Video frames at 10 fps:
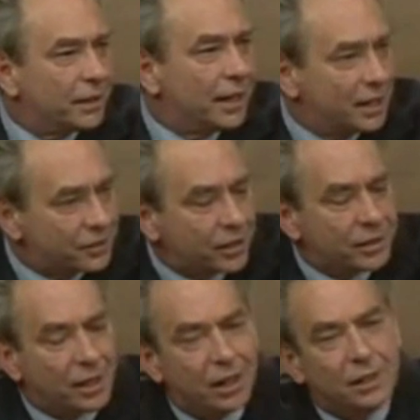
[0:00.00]

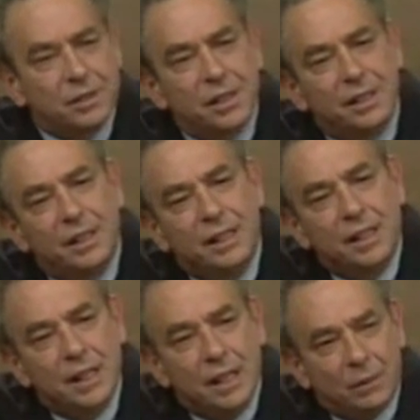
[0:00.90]
eschatology
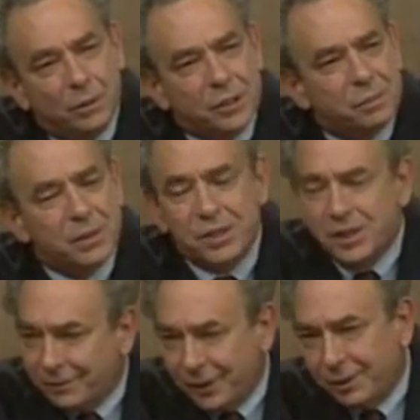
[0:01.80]
with
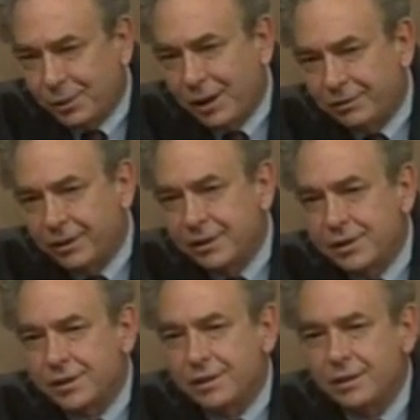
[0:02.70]
specific
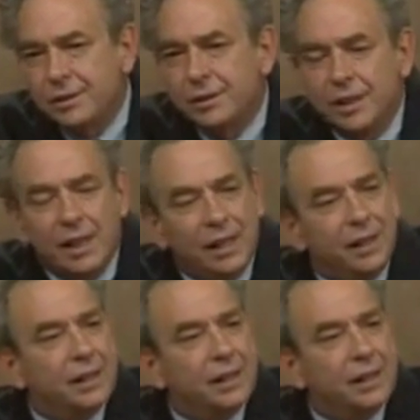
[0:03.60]
reference to the